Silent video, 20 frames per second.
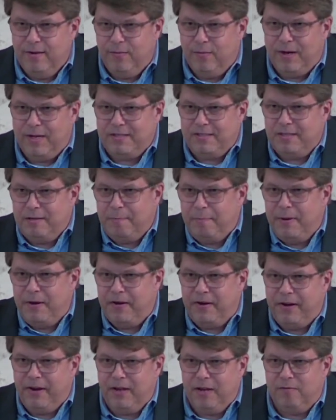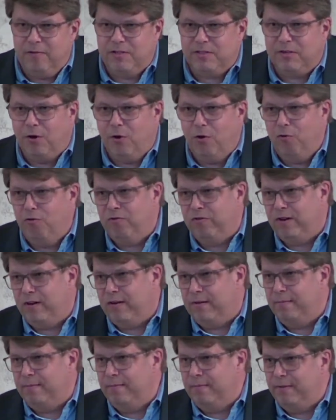Once the period was
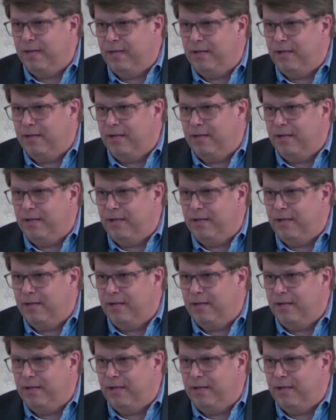over,